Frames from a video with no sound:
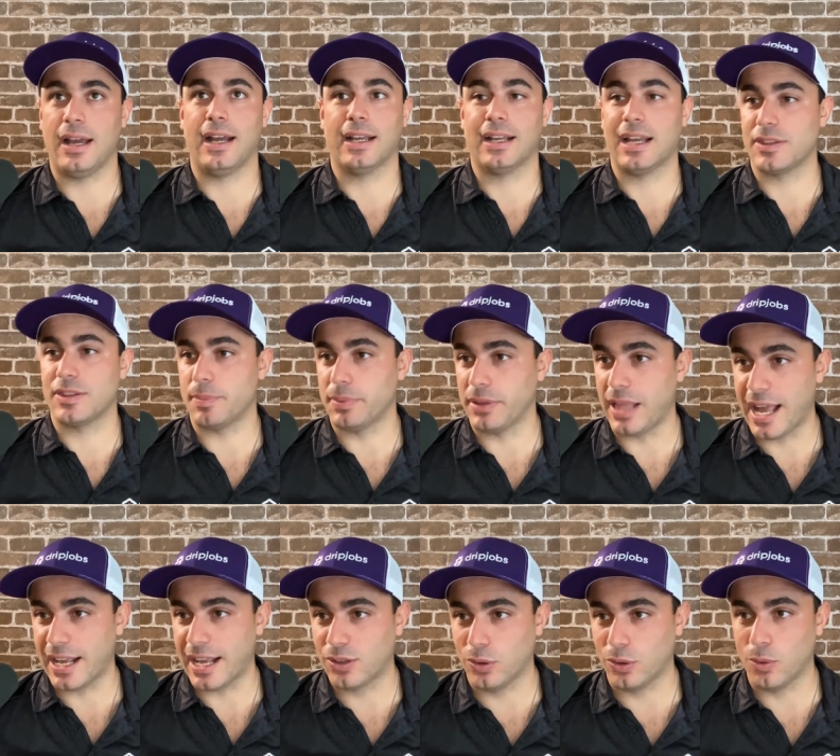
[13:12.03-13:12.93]
I got the
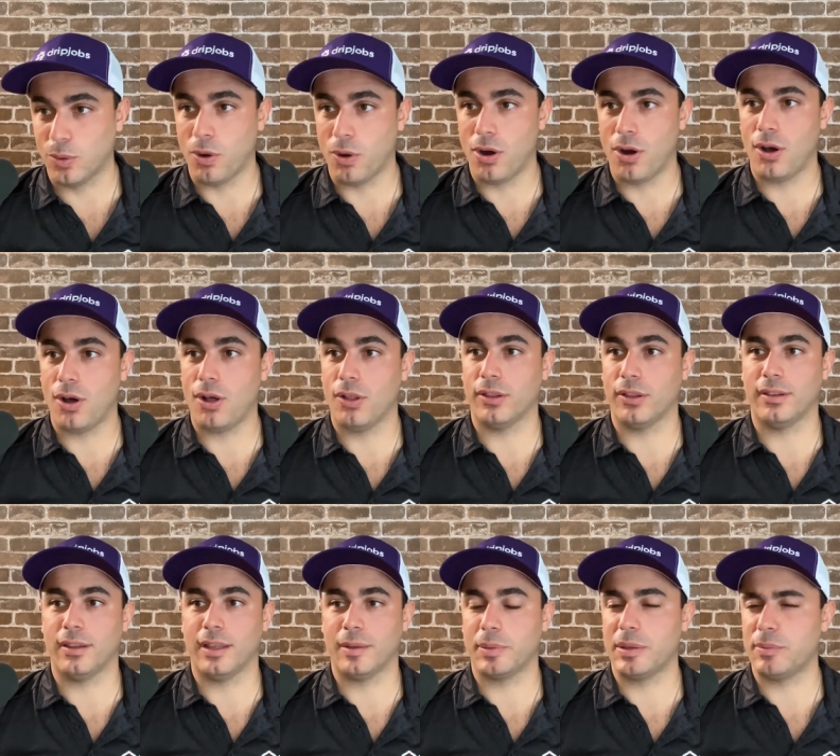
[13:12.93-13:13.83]
plaque on the wall
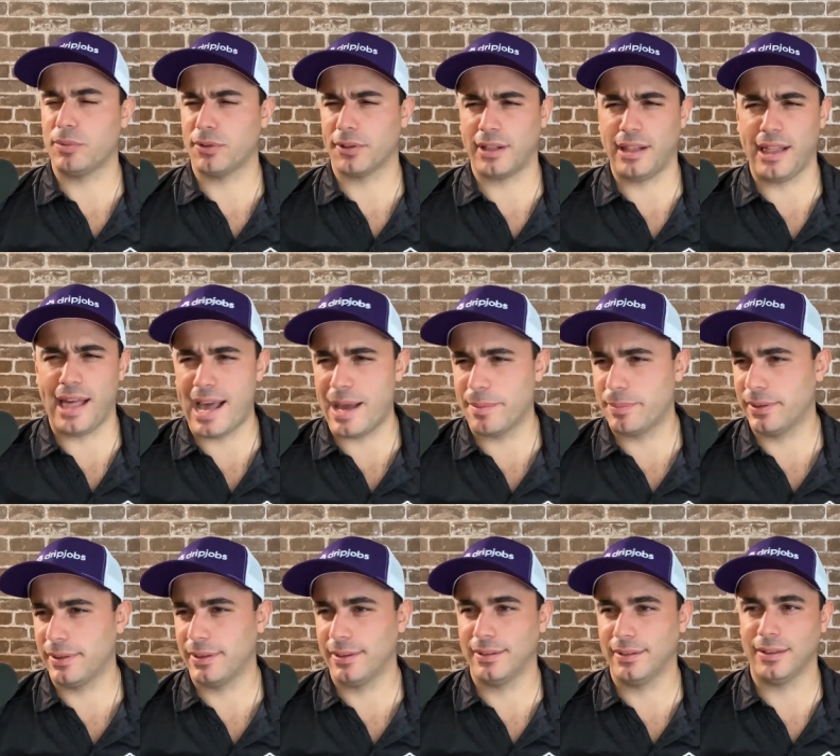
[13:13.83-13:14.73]
and like people were
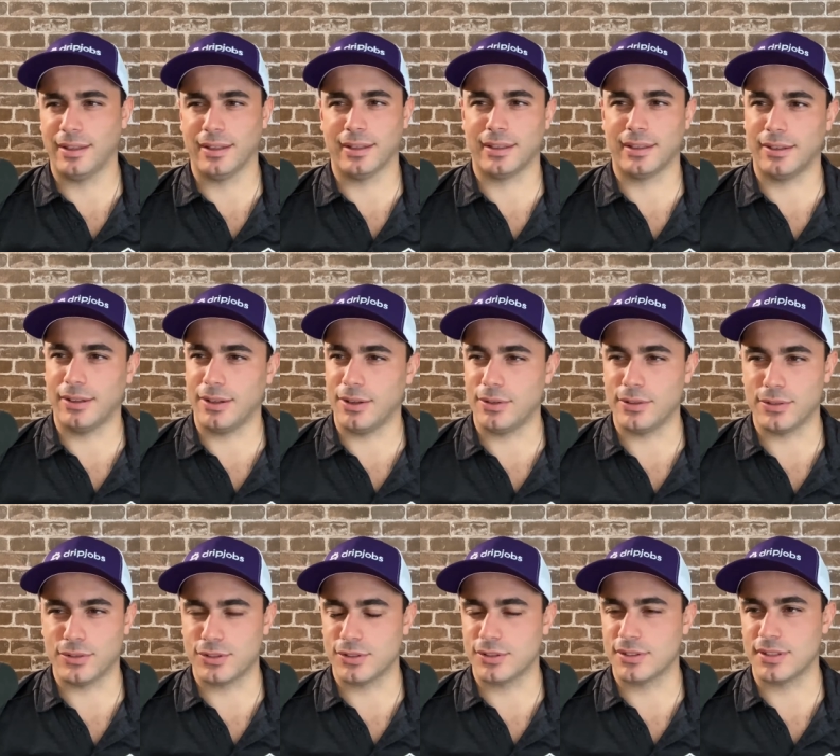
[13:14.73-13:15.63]
clapping, like, you know, and
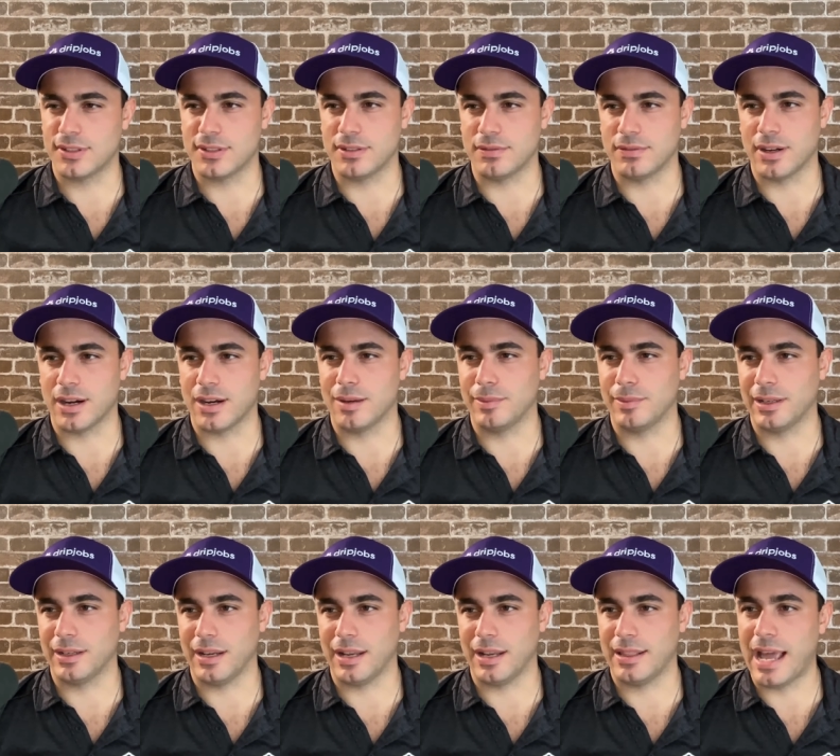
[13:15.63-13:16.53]
it's just this
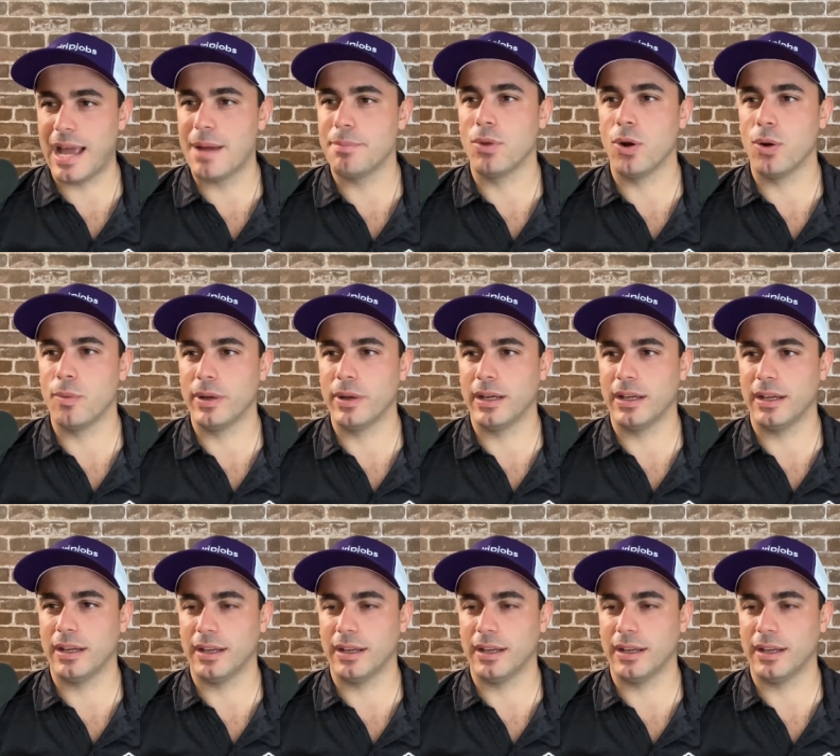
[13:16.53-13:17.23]
environment. And at that moment,